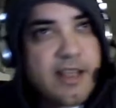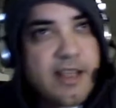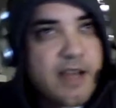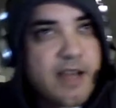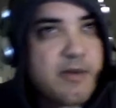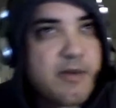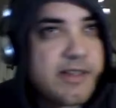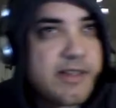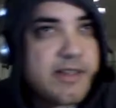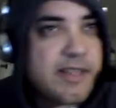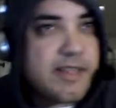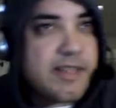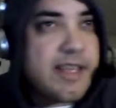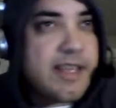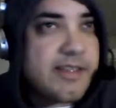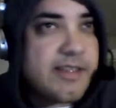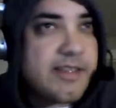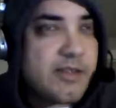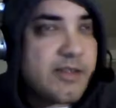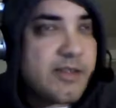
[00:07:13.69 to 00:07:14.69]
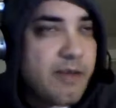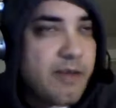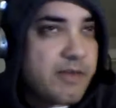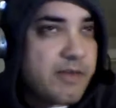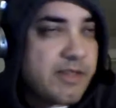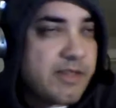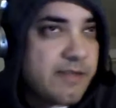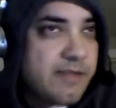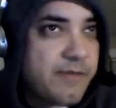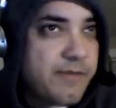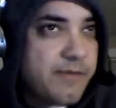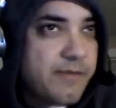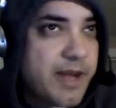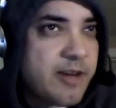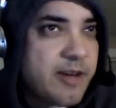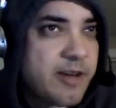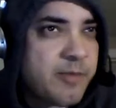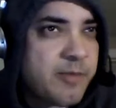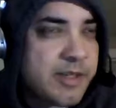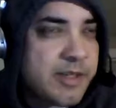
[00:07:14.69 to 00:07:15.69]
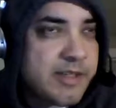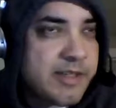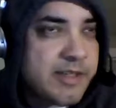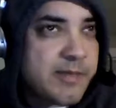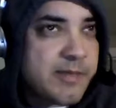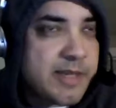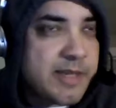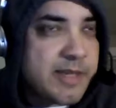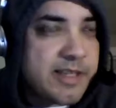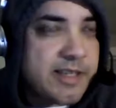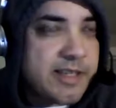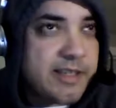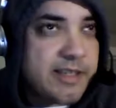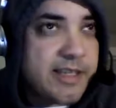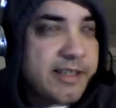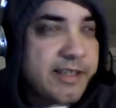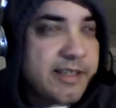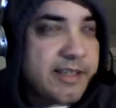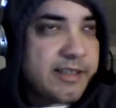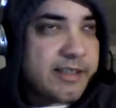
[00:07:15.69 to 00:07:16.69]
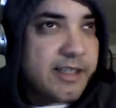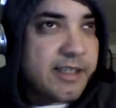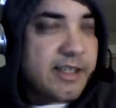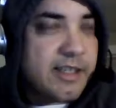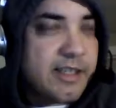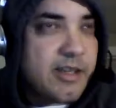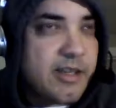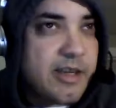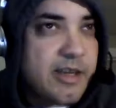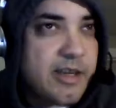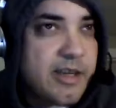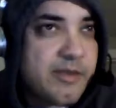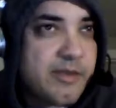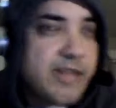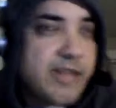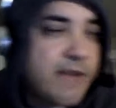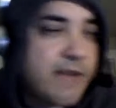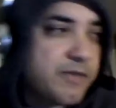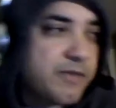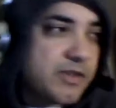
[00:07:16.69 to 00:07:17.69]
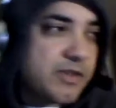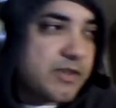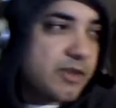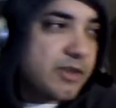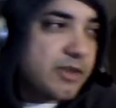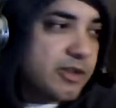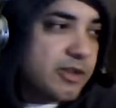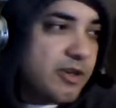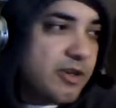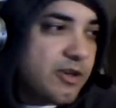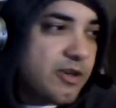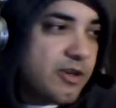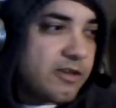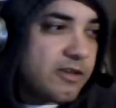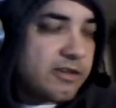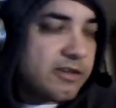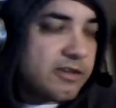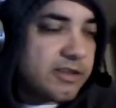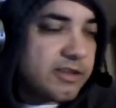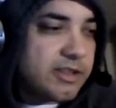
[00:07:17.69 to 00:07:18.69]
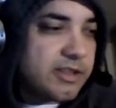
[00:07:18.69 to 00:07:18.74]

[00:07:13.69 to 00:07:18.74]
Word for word: I don't want to say he's soft because he's a fighter, but it seems like like you know he was out for so long.